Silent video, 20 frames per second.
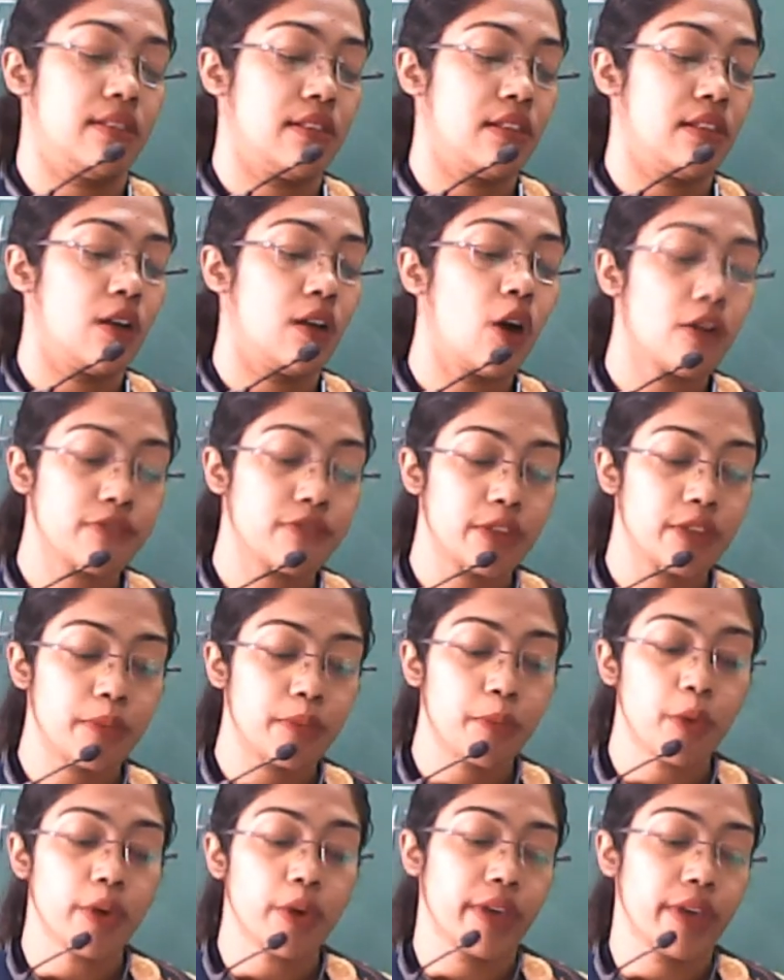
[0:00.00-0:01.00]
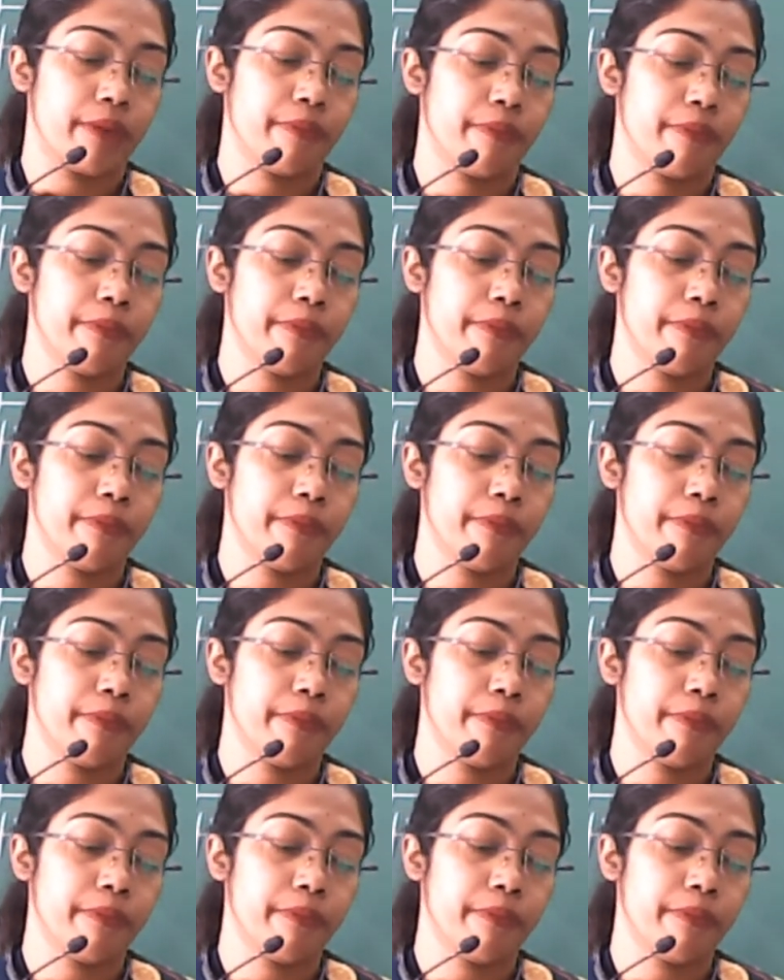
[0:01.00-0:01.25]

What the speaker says: of the poem,